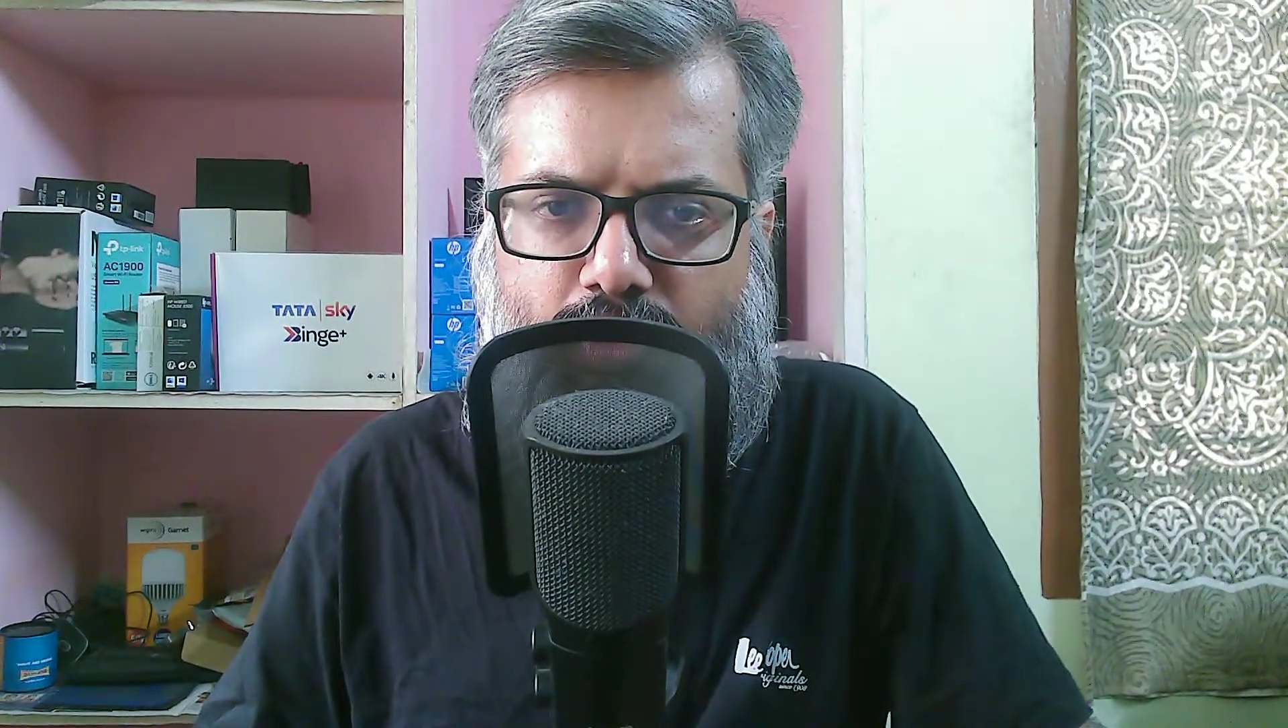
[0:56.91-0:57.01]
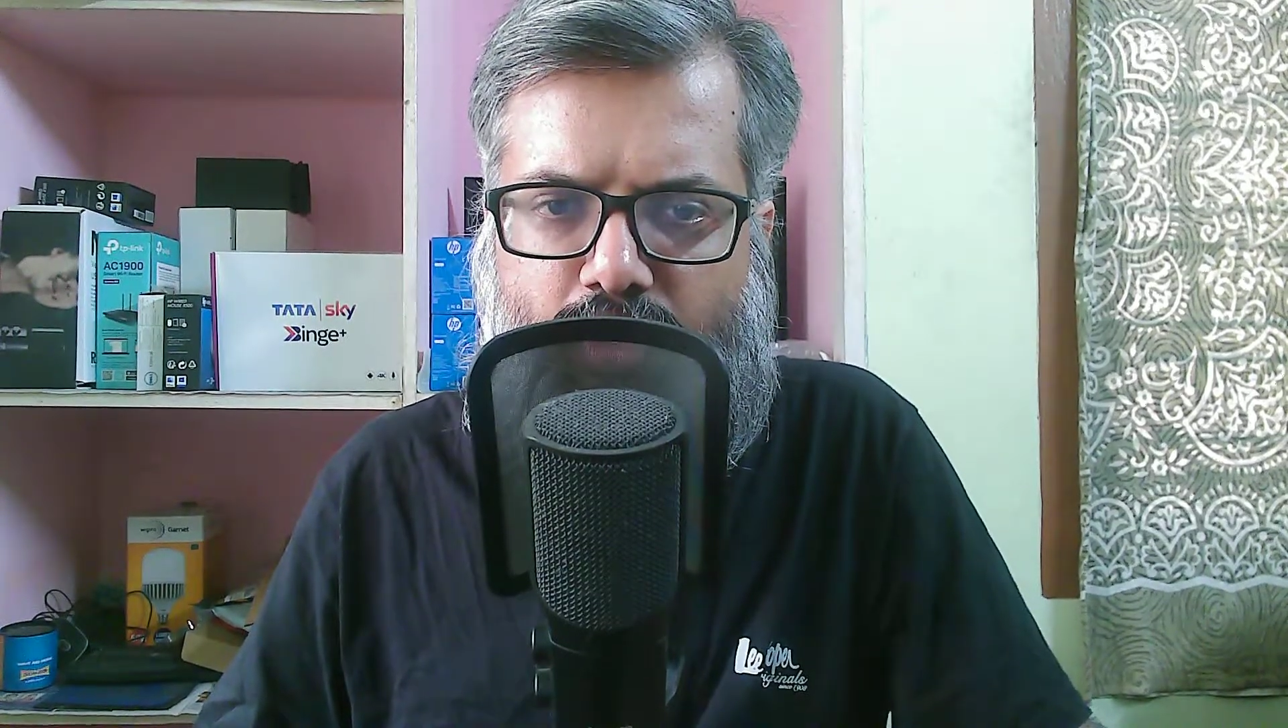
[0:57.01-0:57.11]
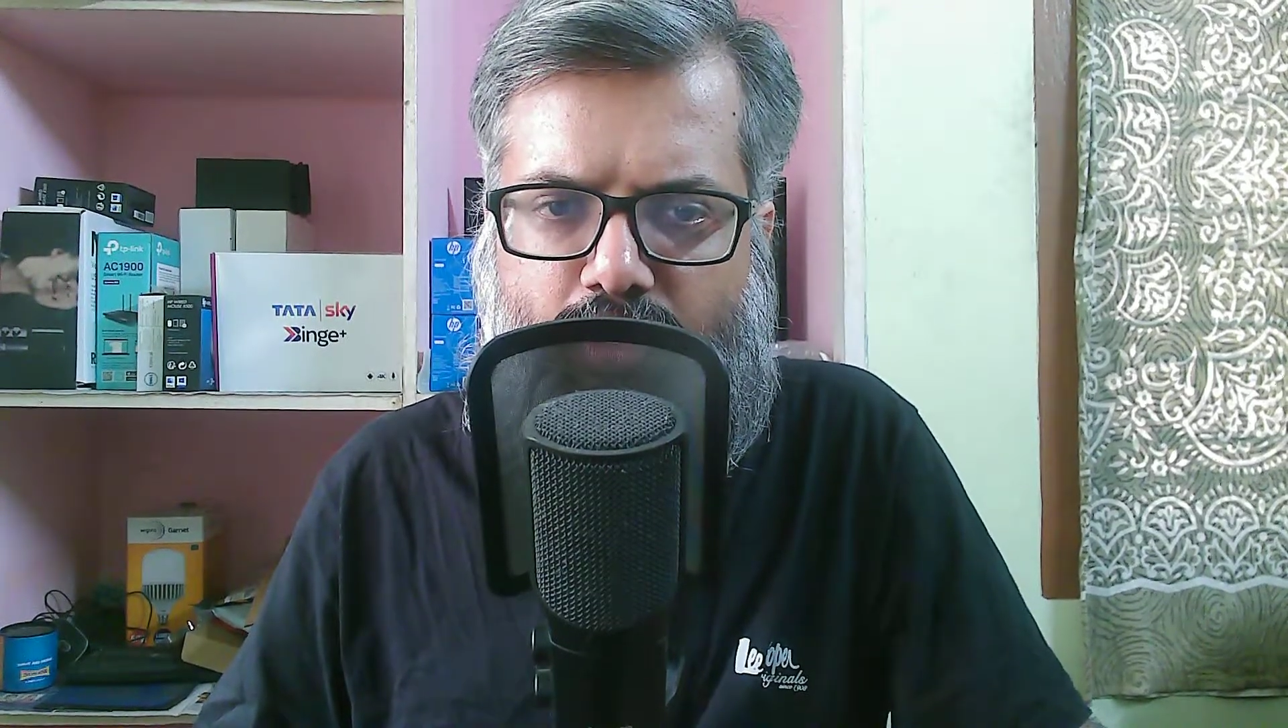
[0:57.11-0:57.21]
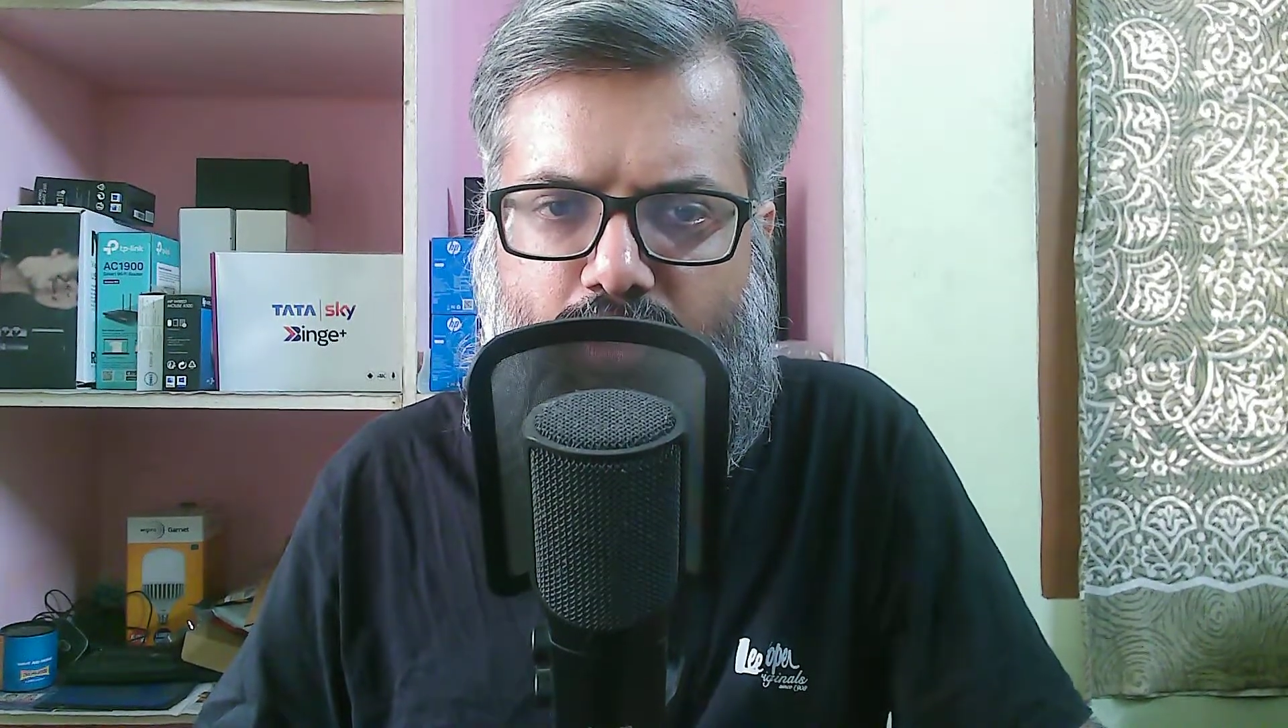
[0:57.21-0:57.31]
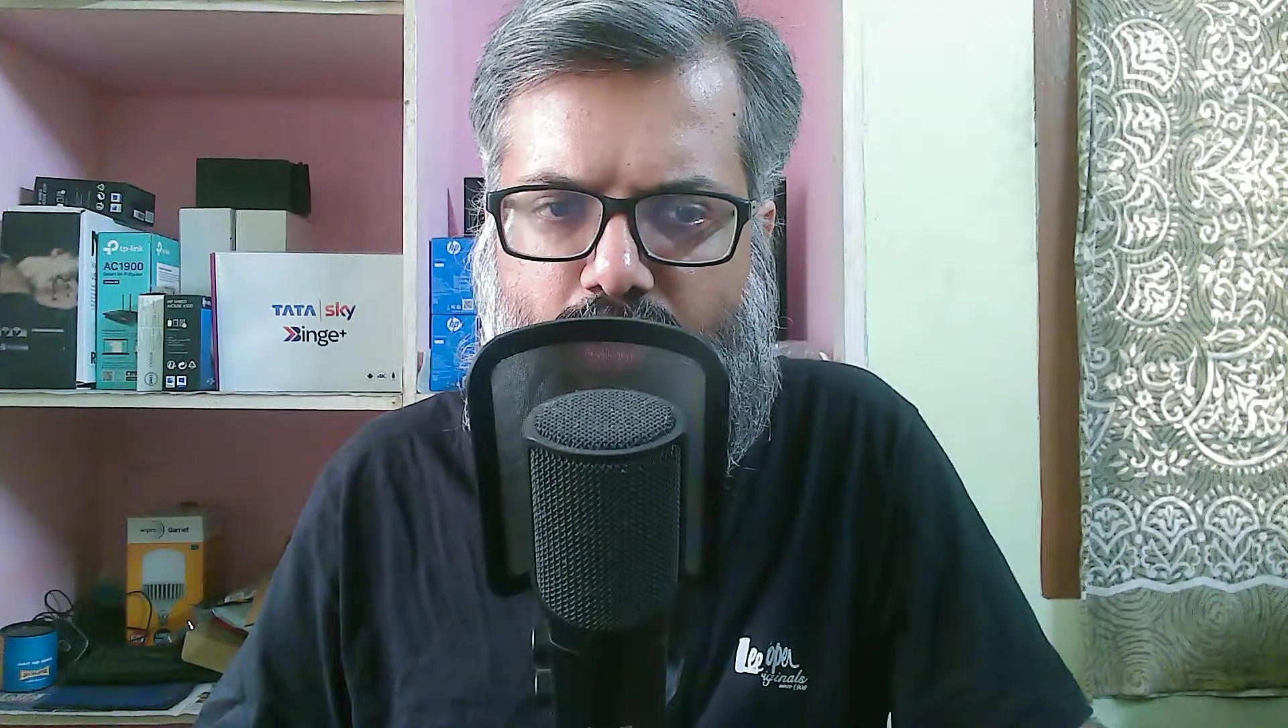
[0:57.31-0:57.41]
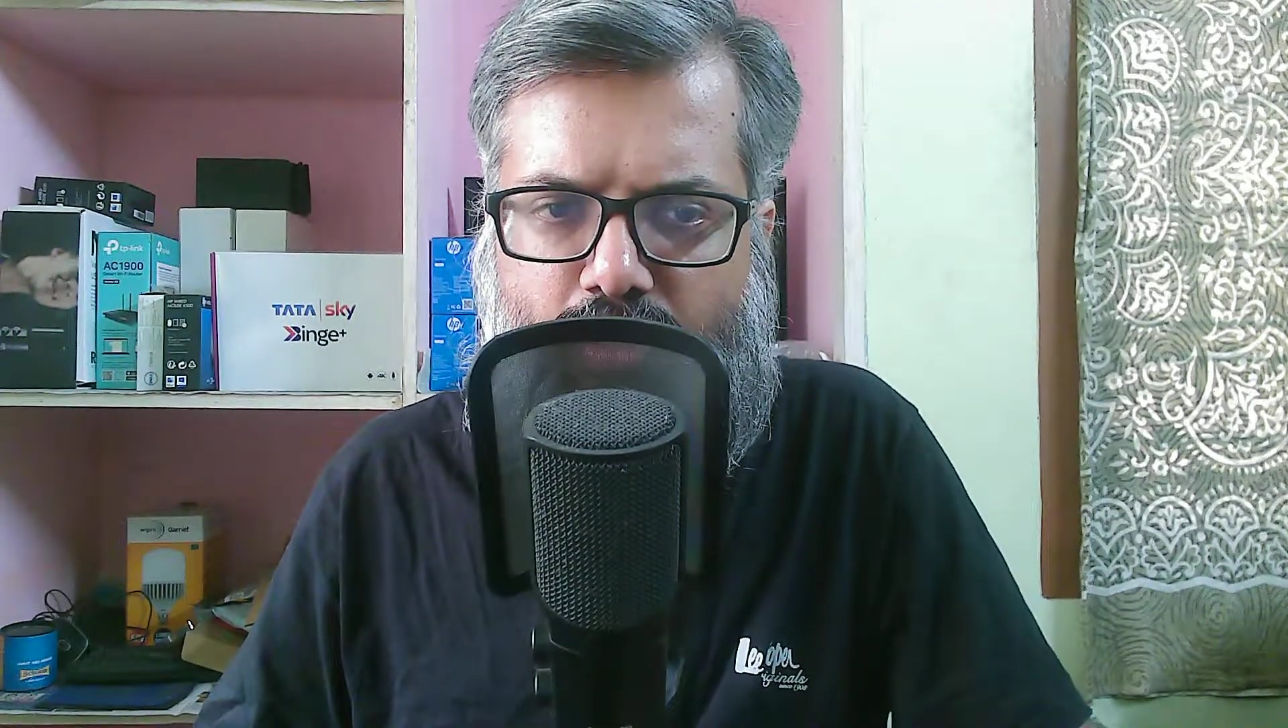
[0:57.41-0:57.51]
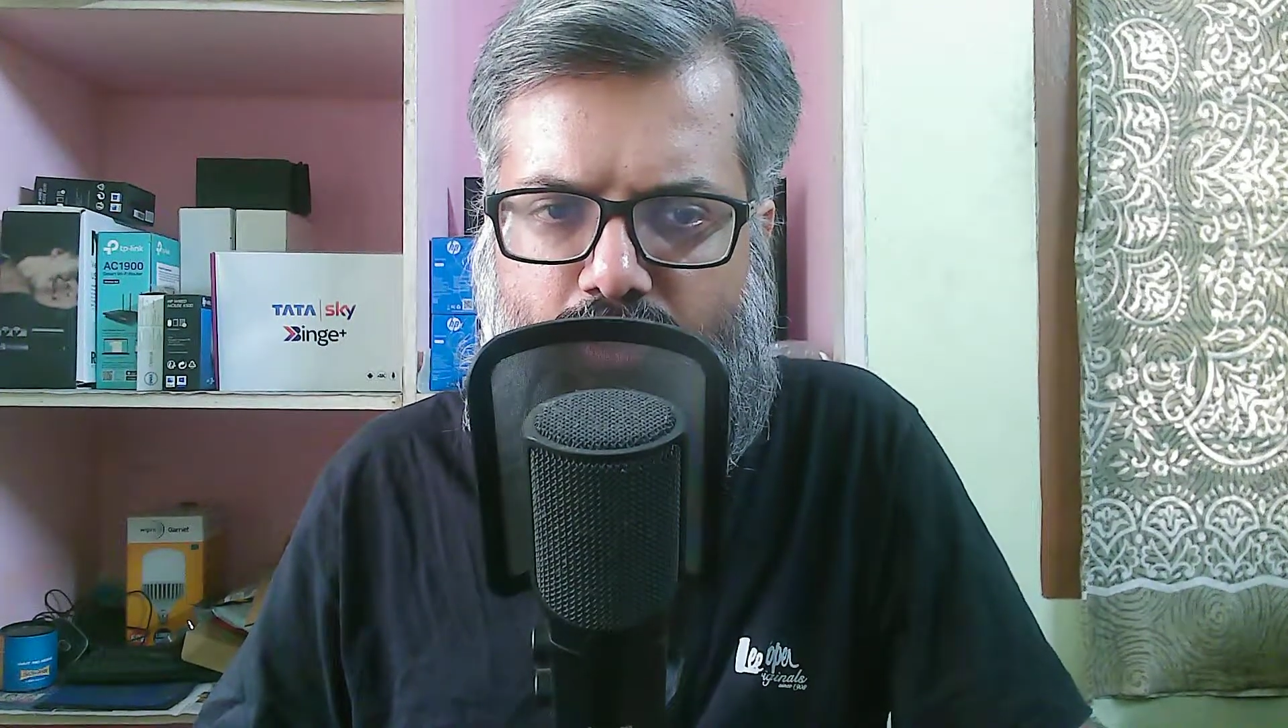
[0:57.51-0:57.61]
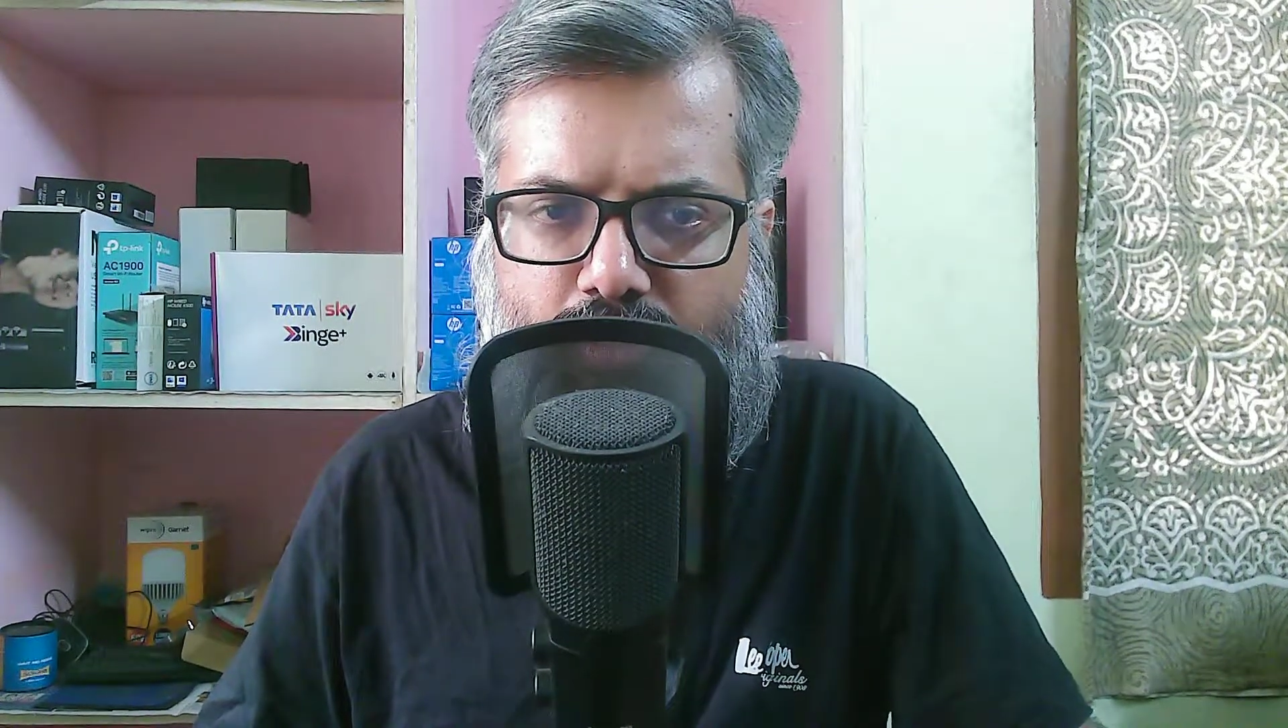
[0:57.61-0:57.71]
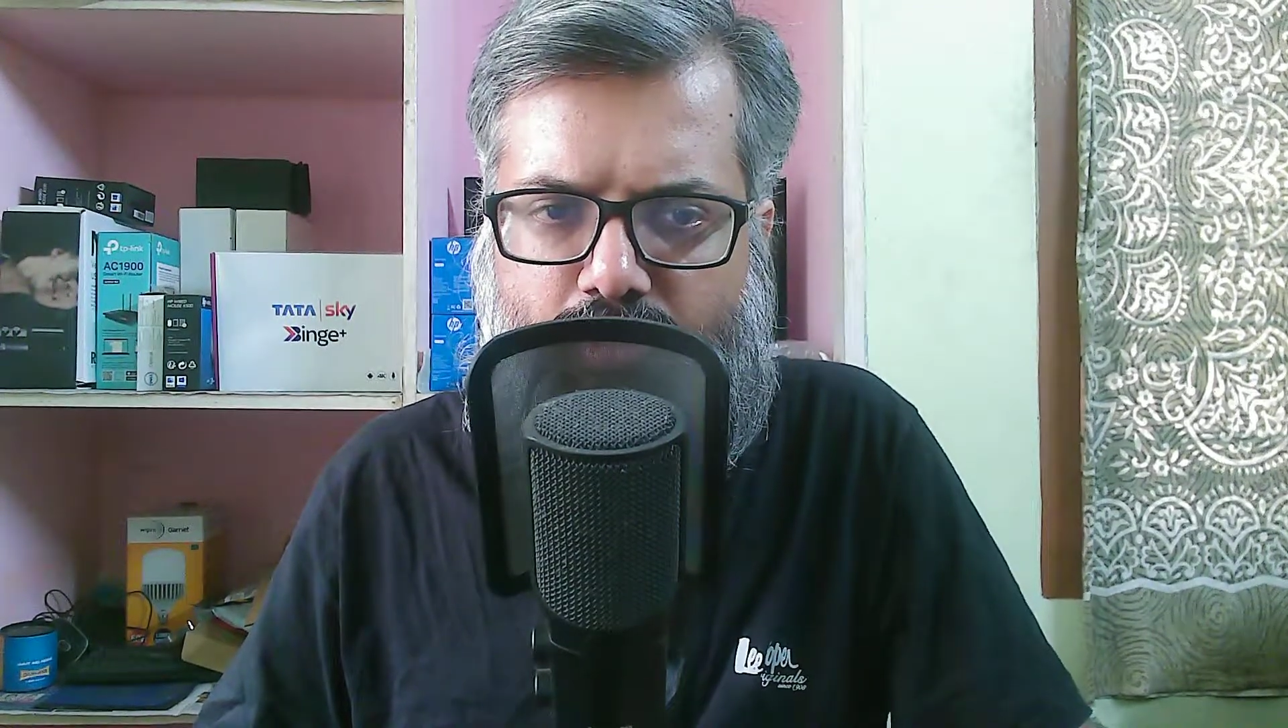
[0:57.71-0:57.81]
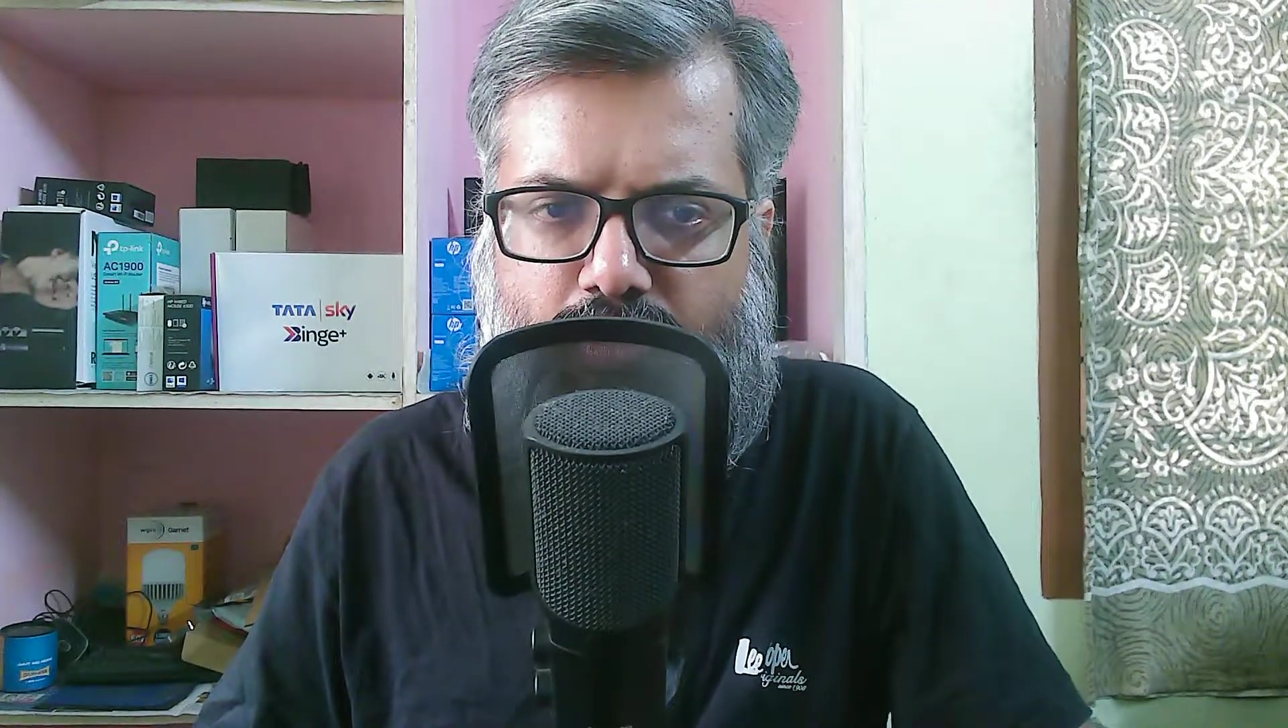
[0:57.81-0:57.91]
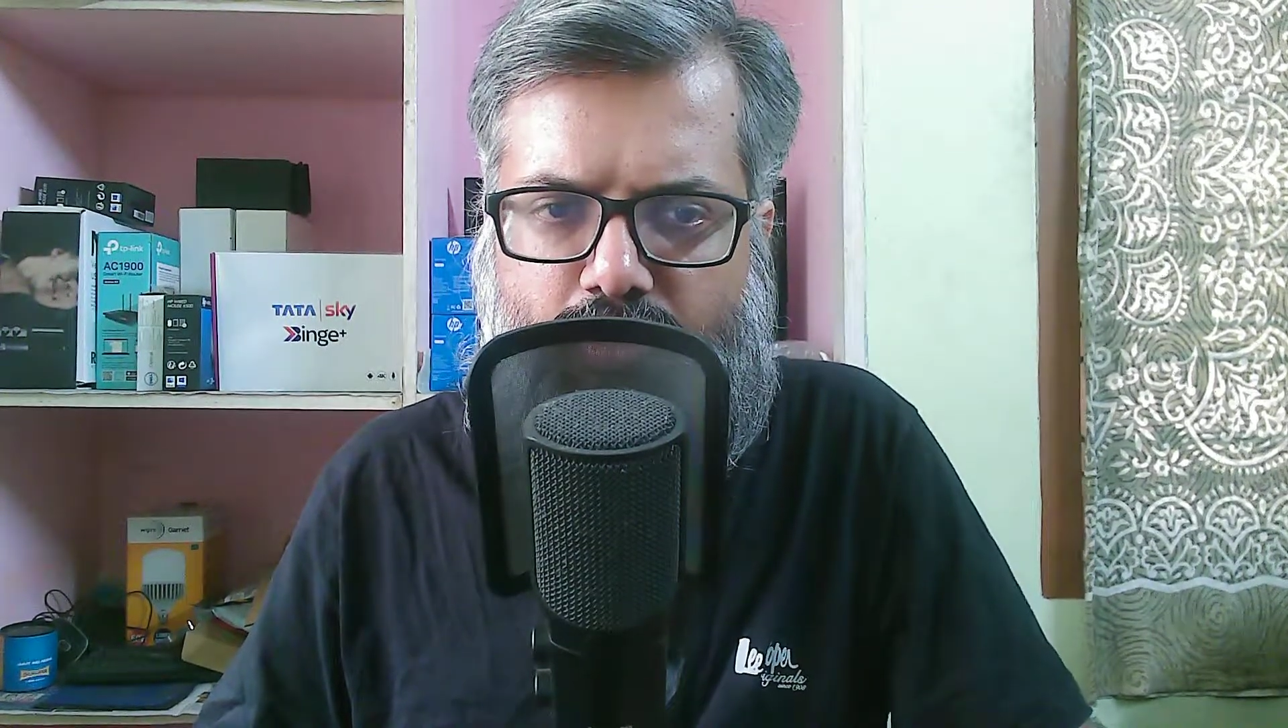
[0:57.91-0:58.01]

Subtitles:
decreases.